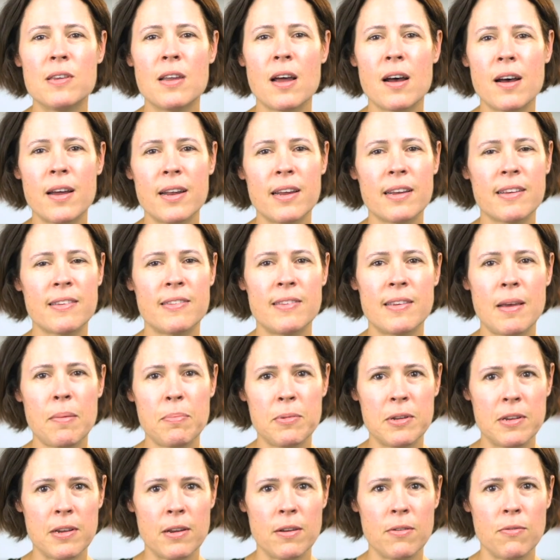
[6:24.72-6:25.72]
not
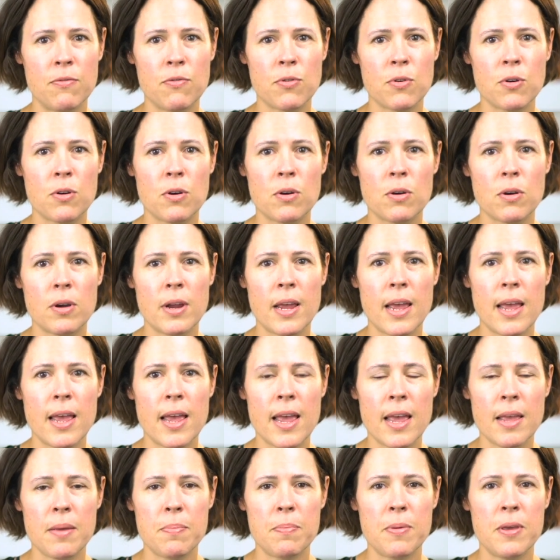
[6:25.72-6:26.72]
accepted for
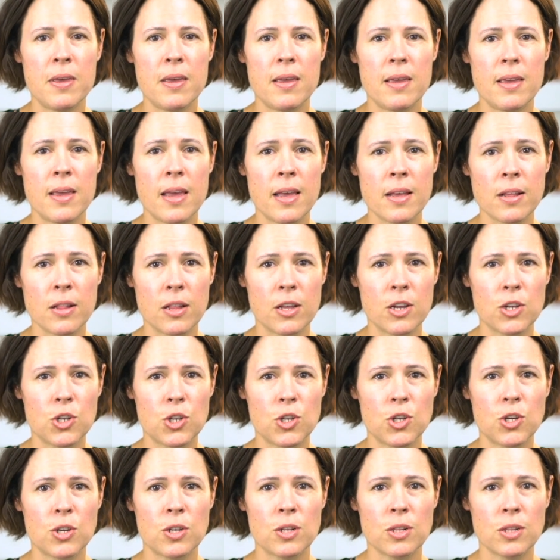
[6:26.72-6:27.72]
AP
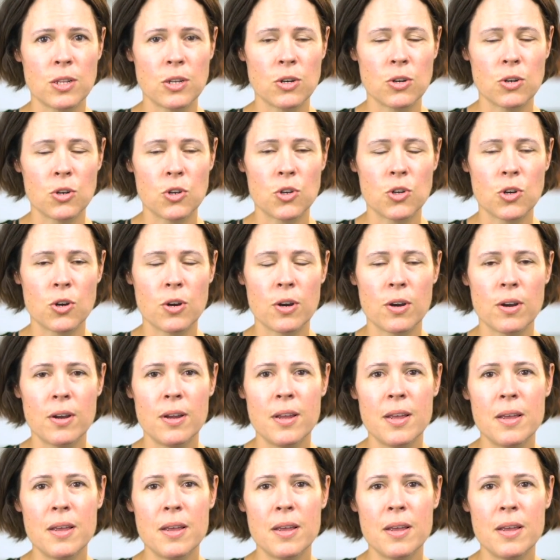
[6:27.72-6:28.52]
English literature